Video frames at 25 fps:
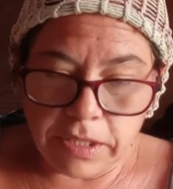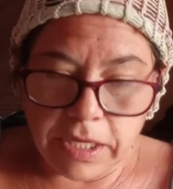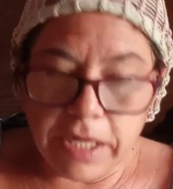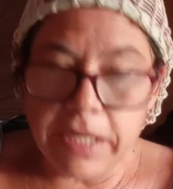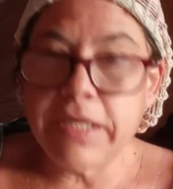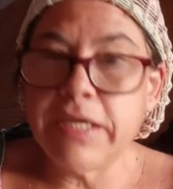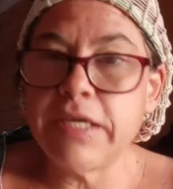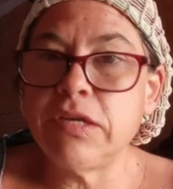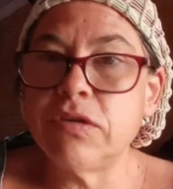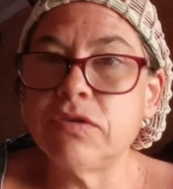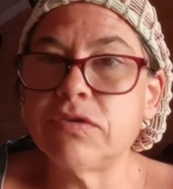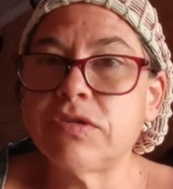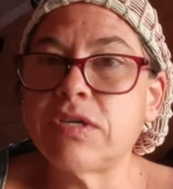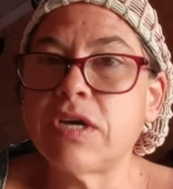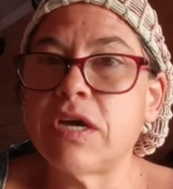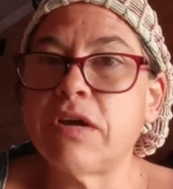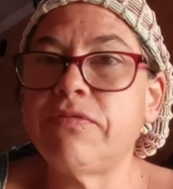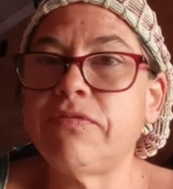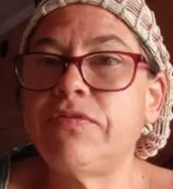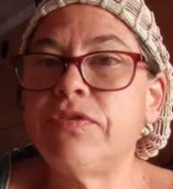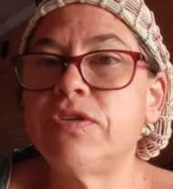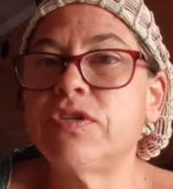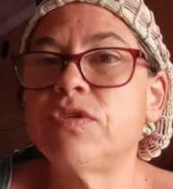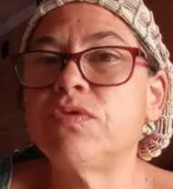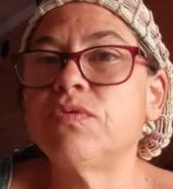and he knows how to
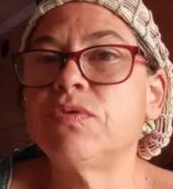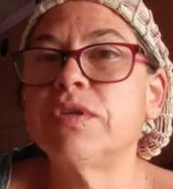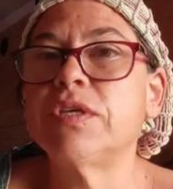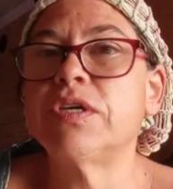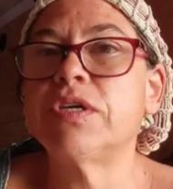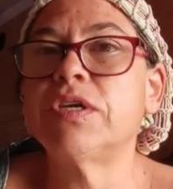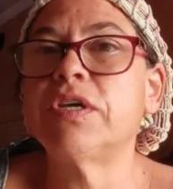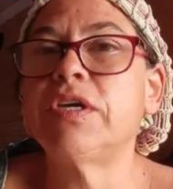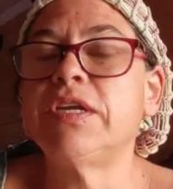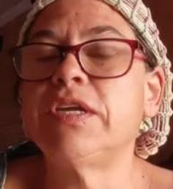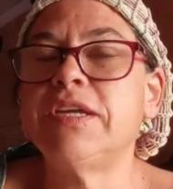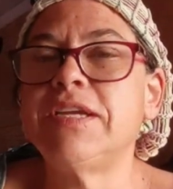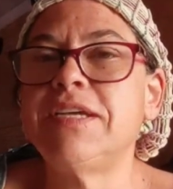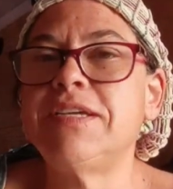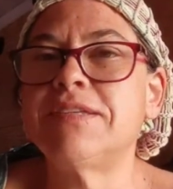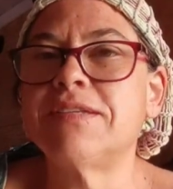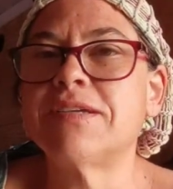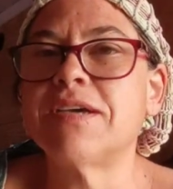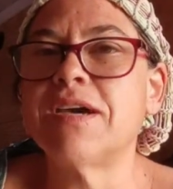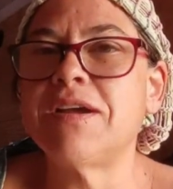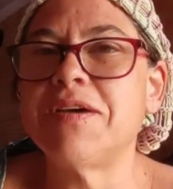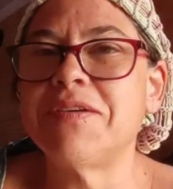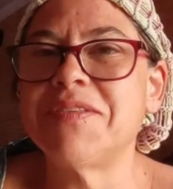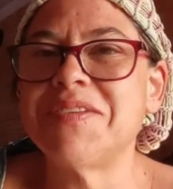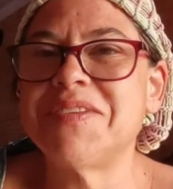fish really good, and he's
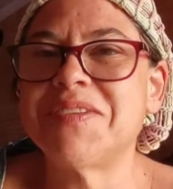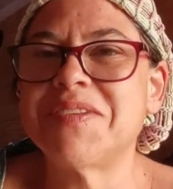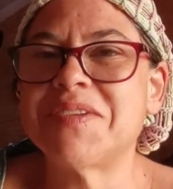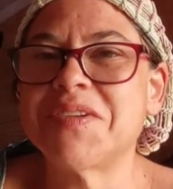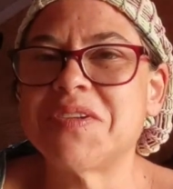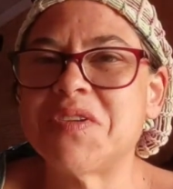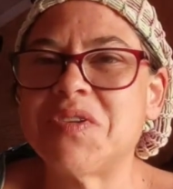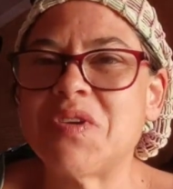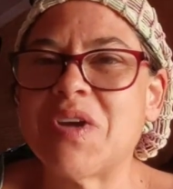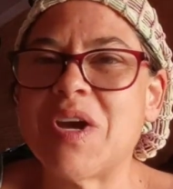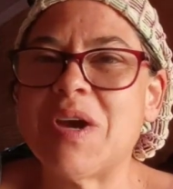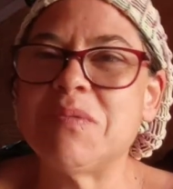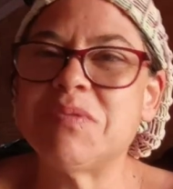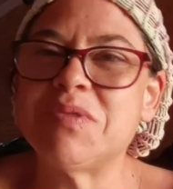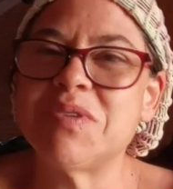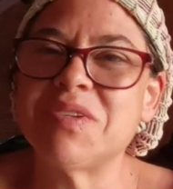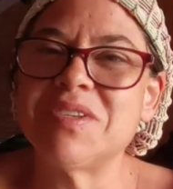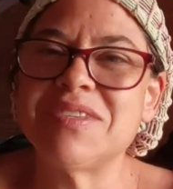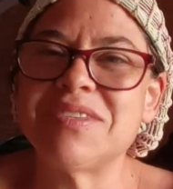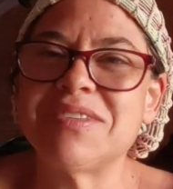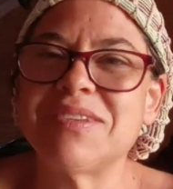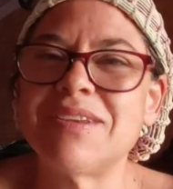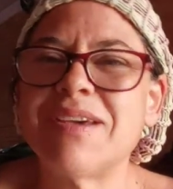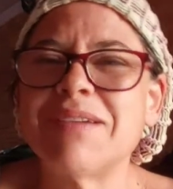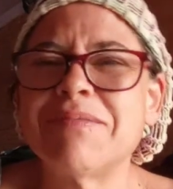got all these
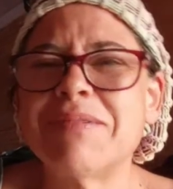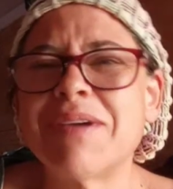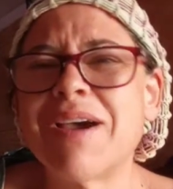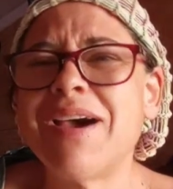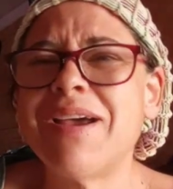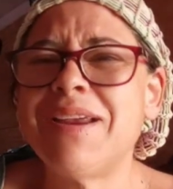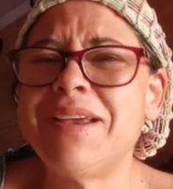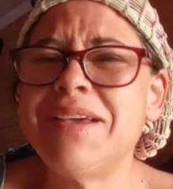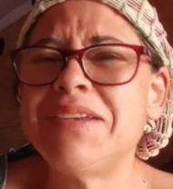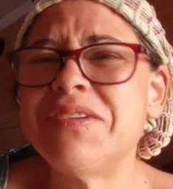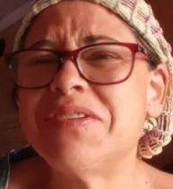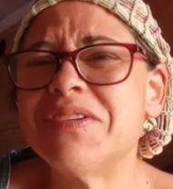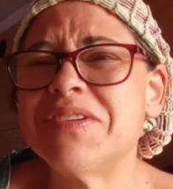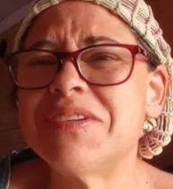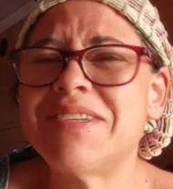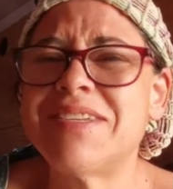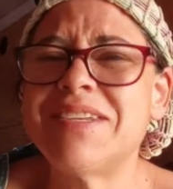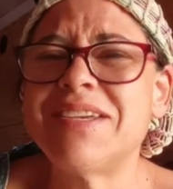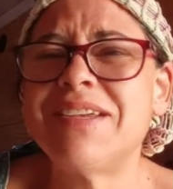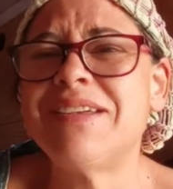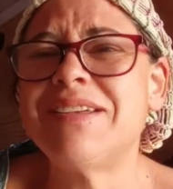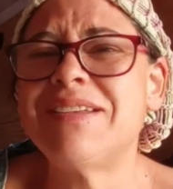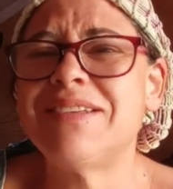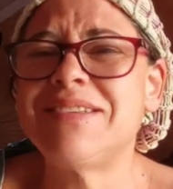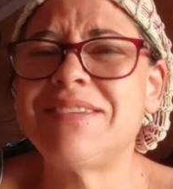contraptions, and I'm kind of
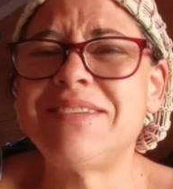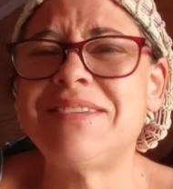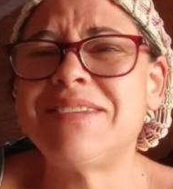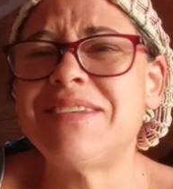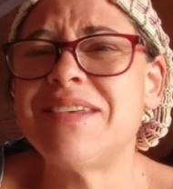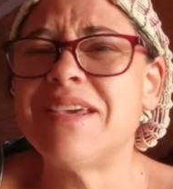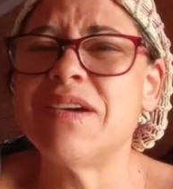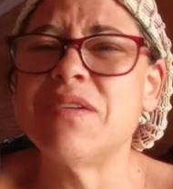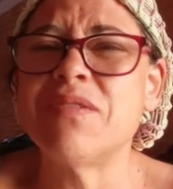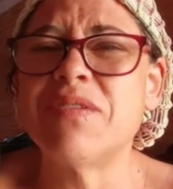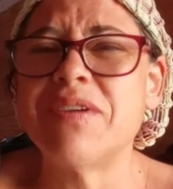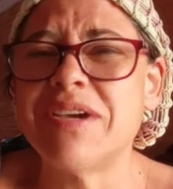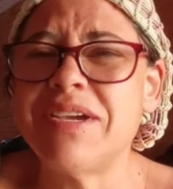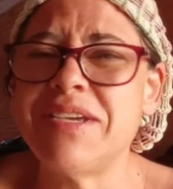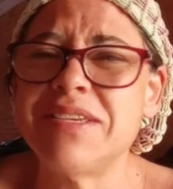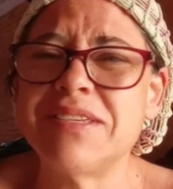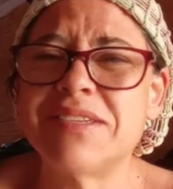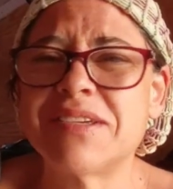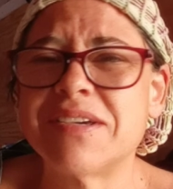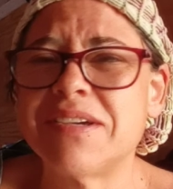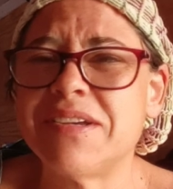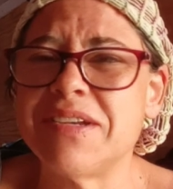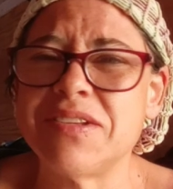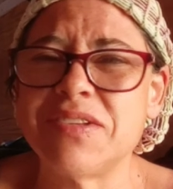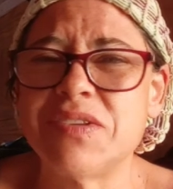interested in seeing what he's
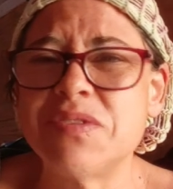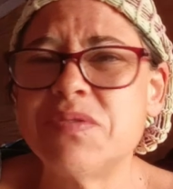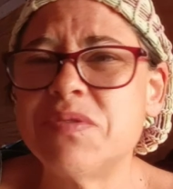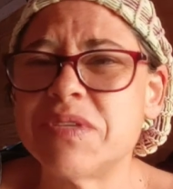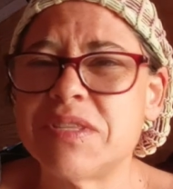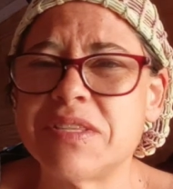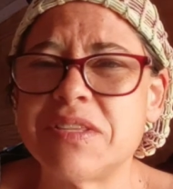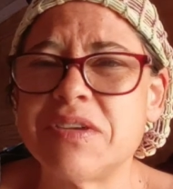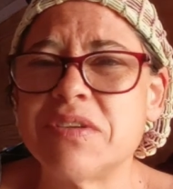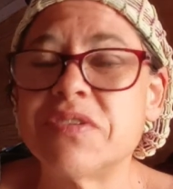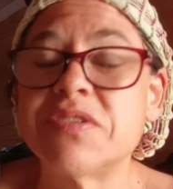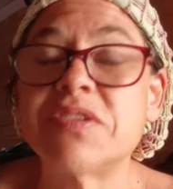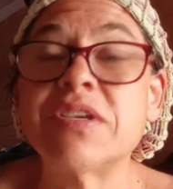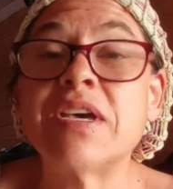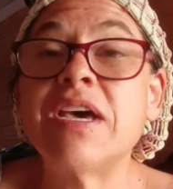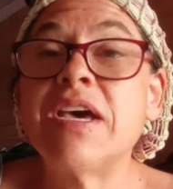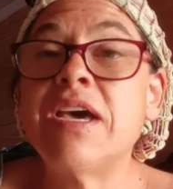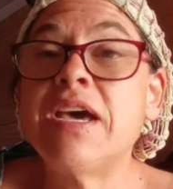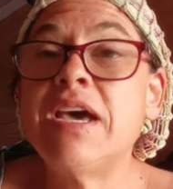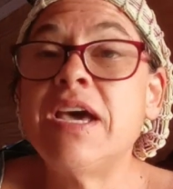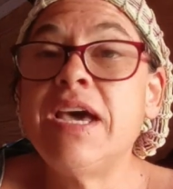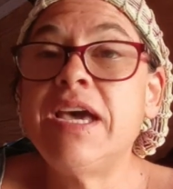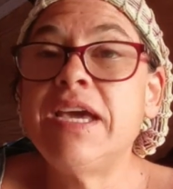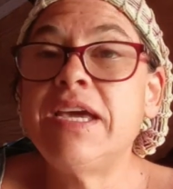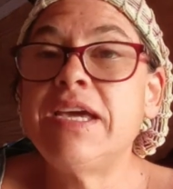gonna do with those.
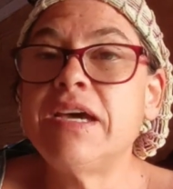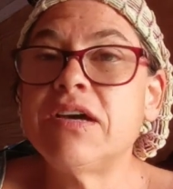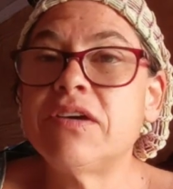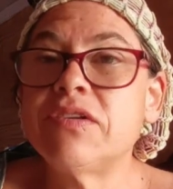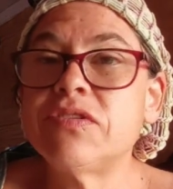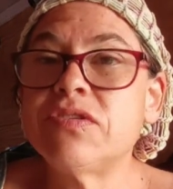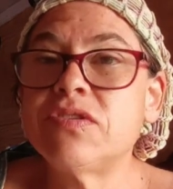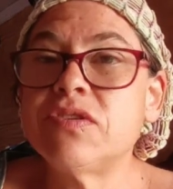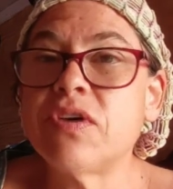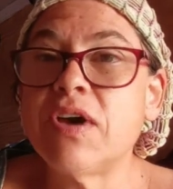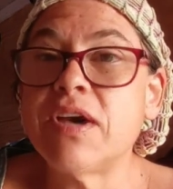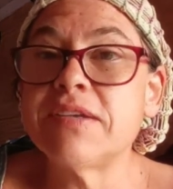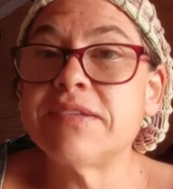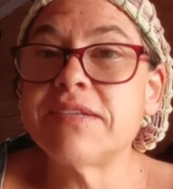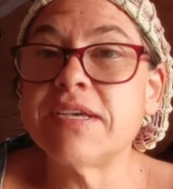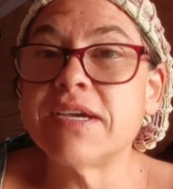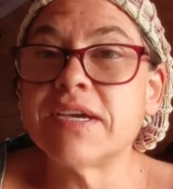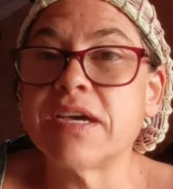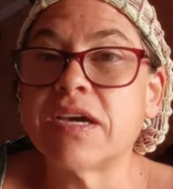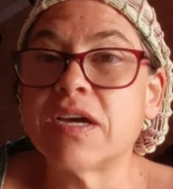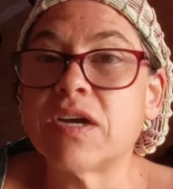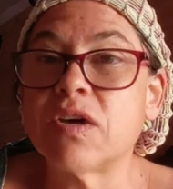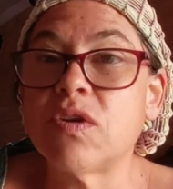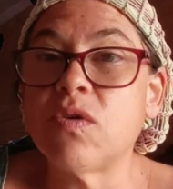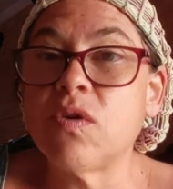He also has
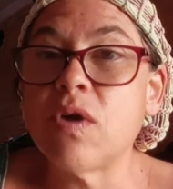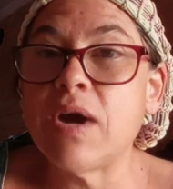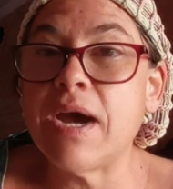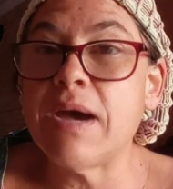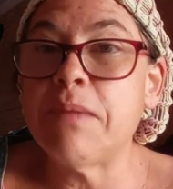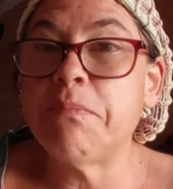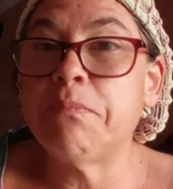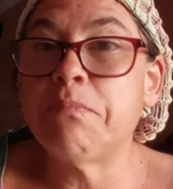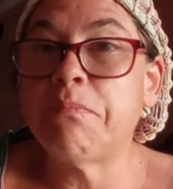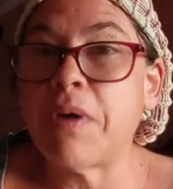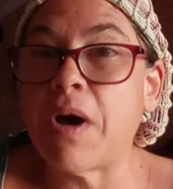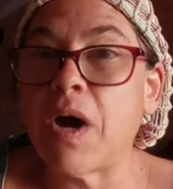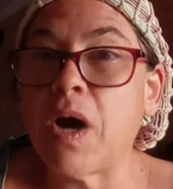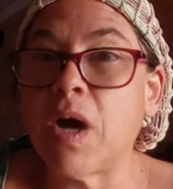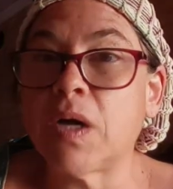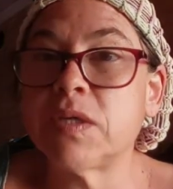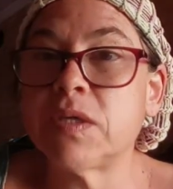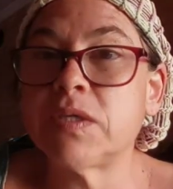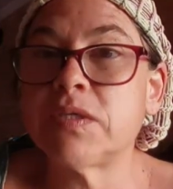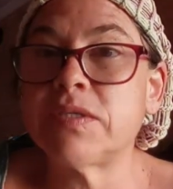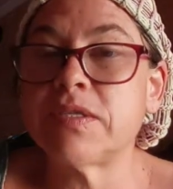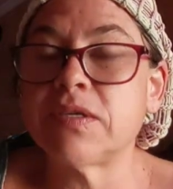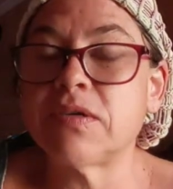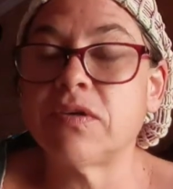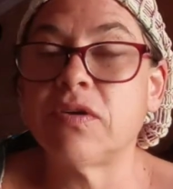like a crab
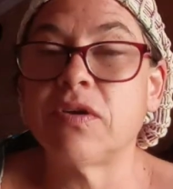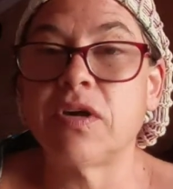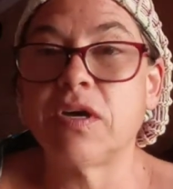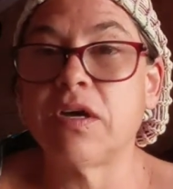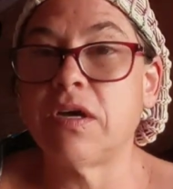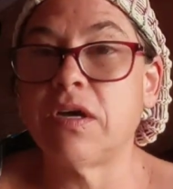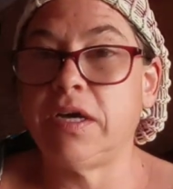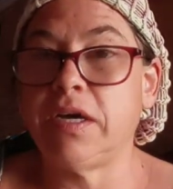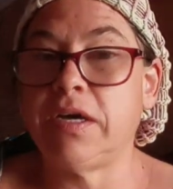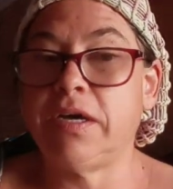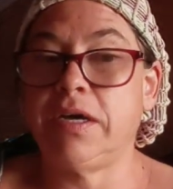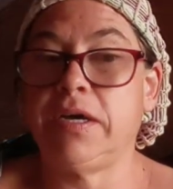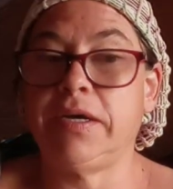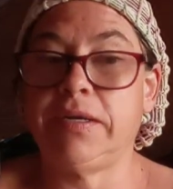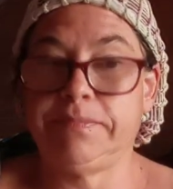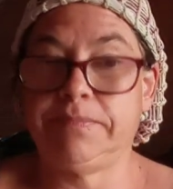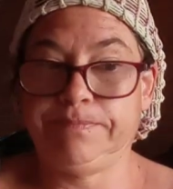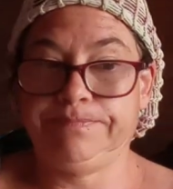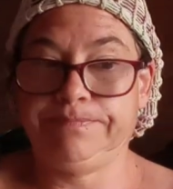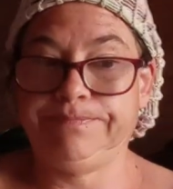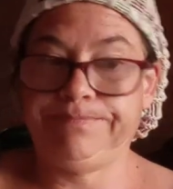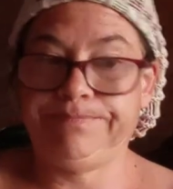box or um,